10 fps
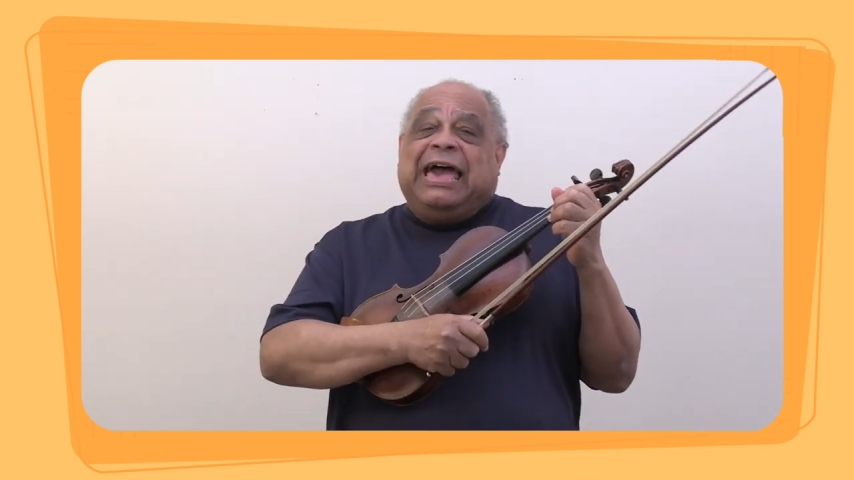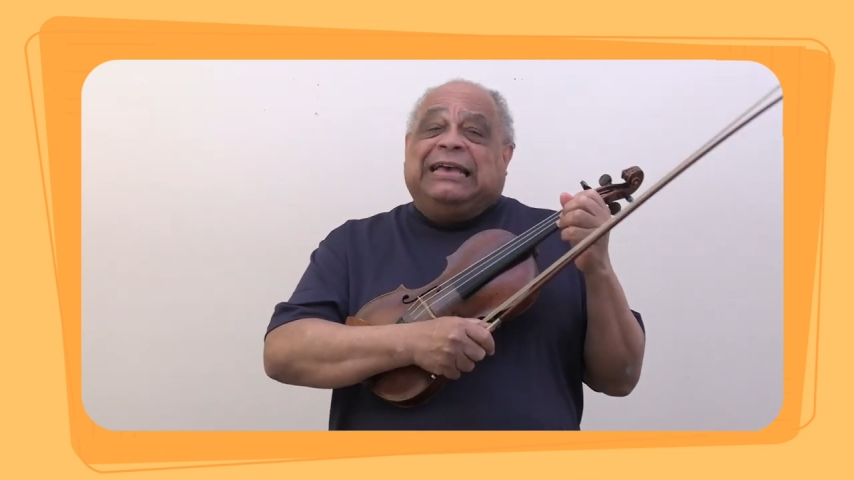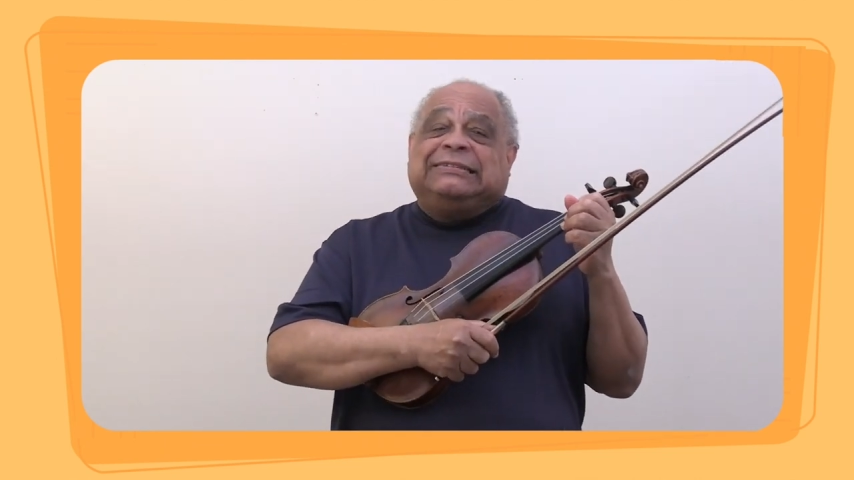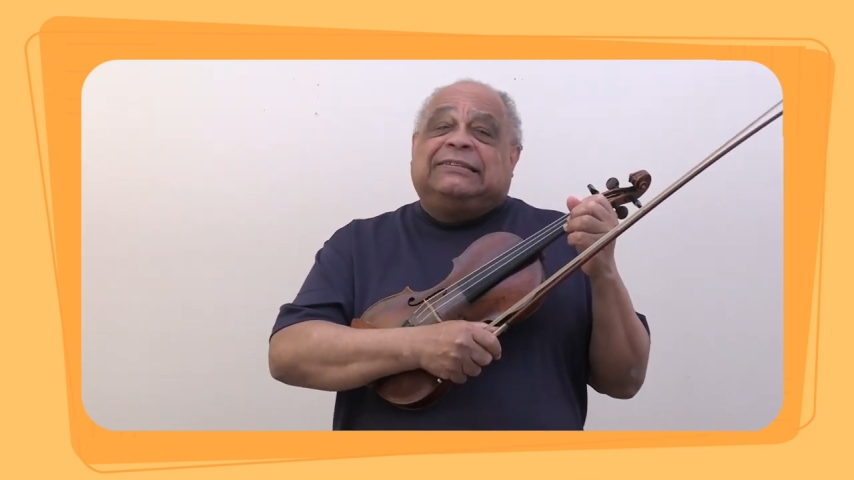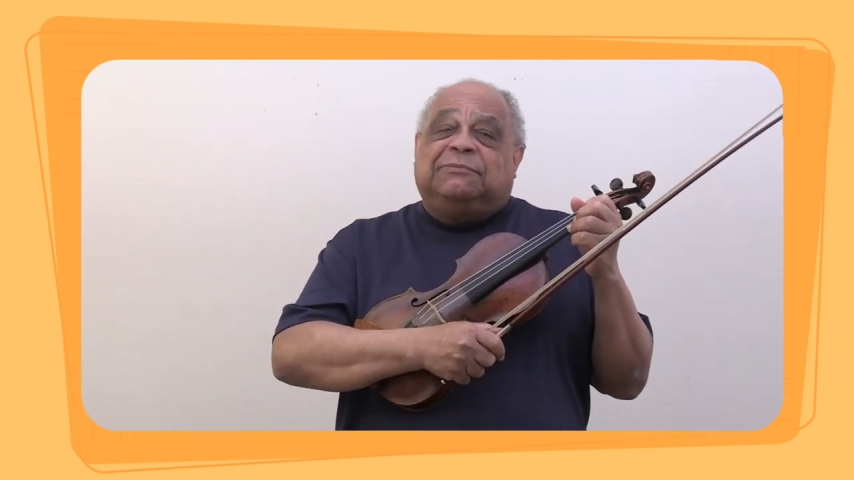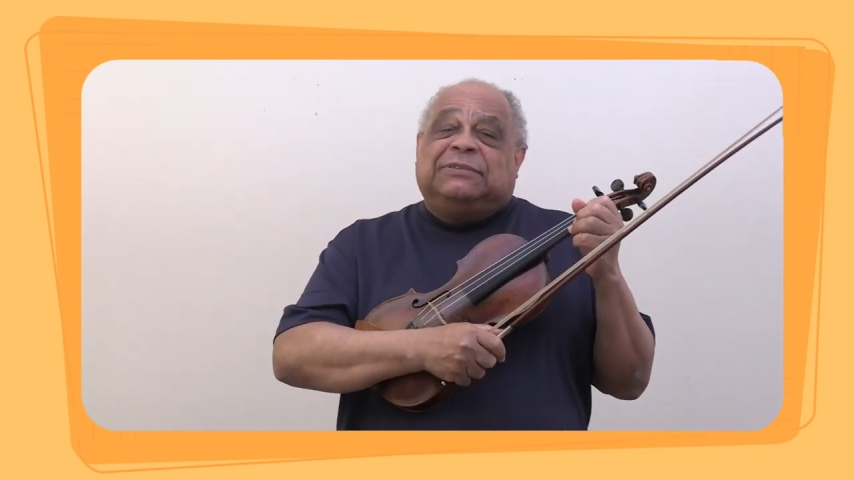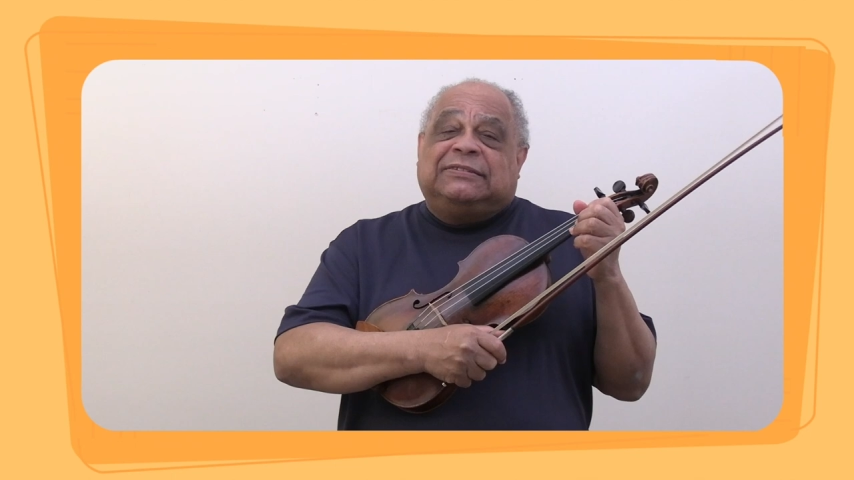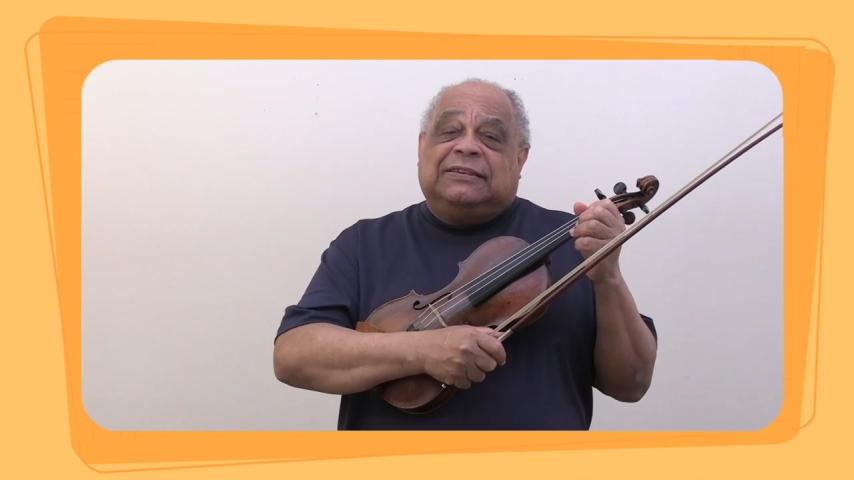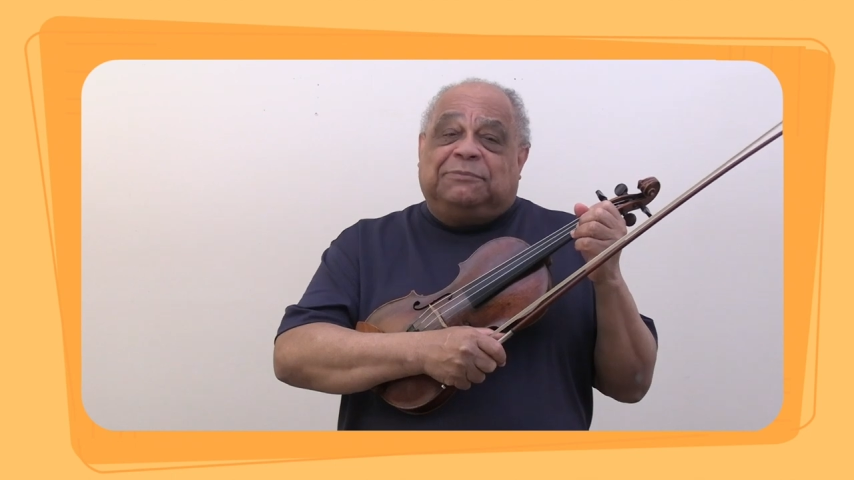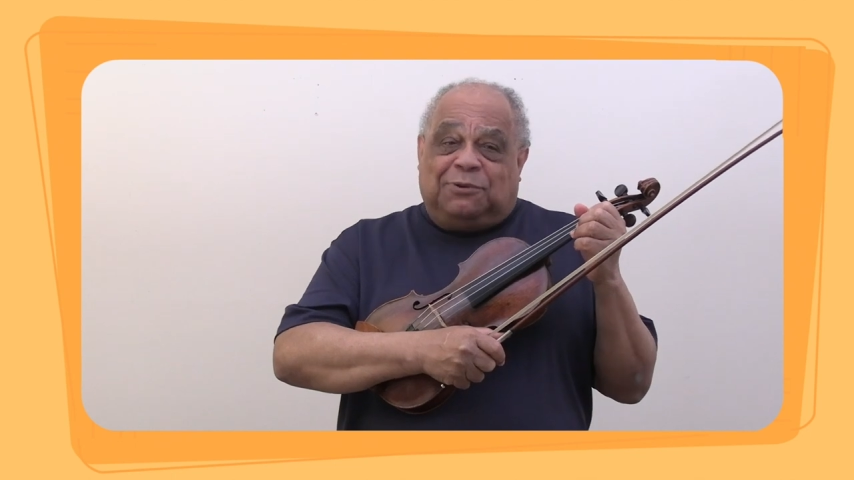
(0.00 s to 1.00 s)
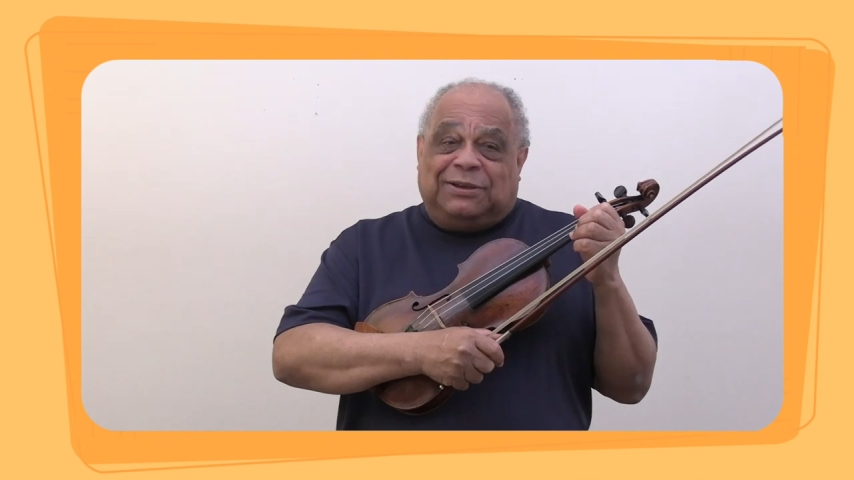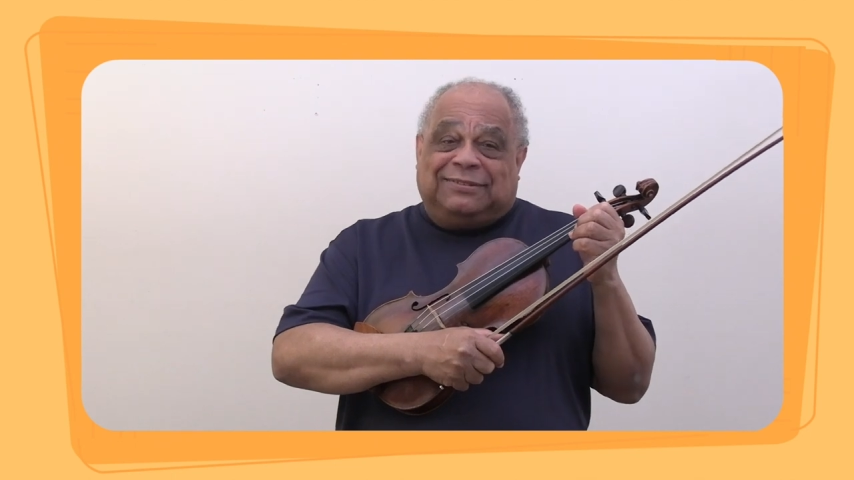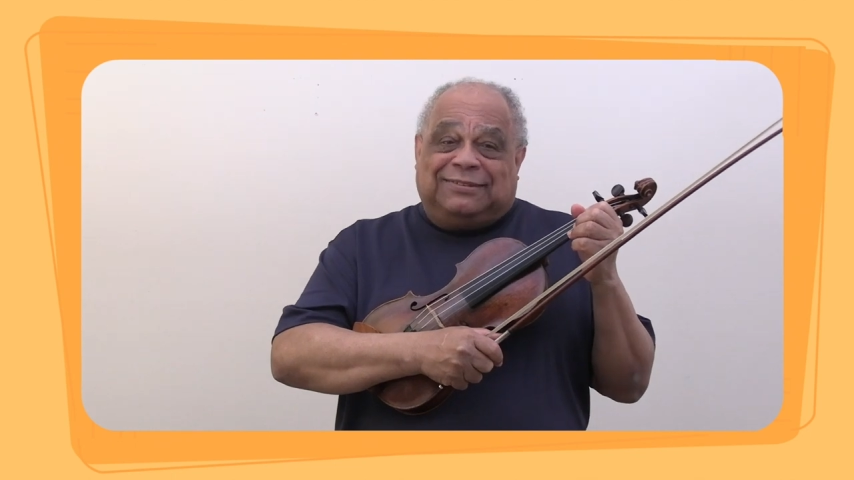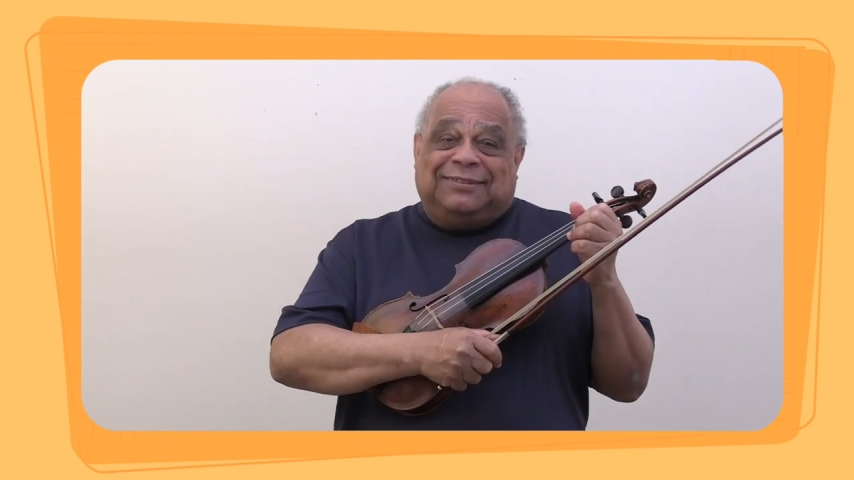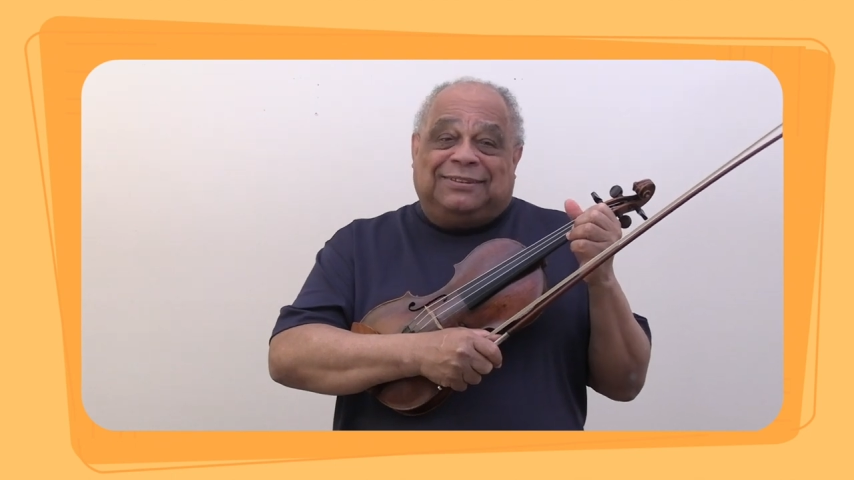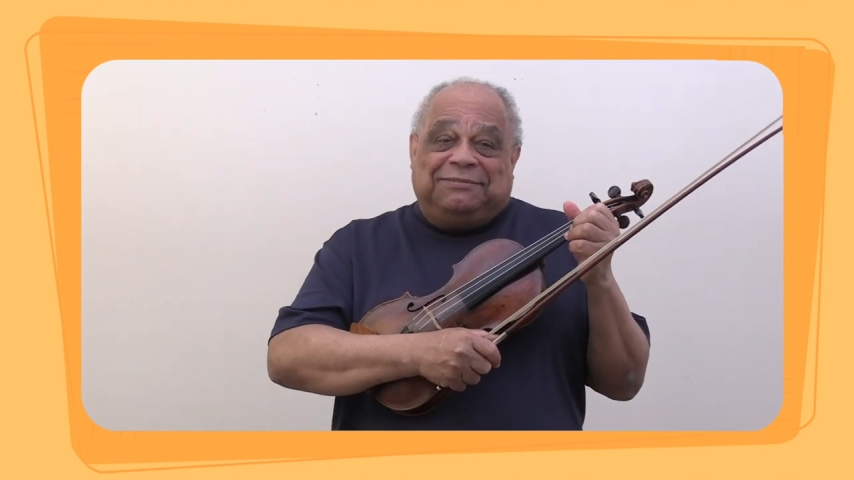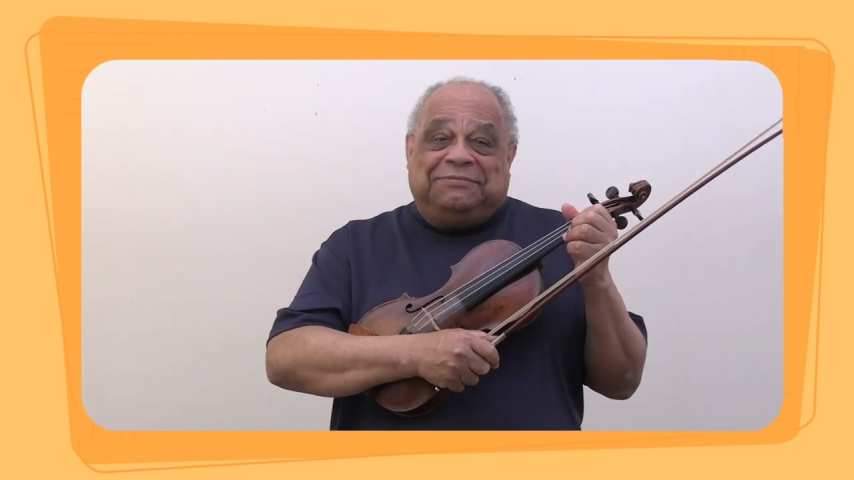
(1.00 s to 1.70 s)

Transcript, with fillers: asked him the same question.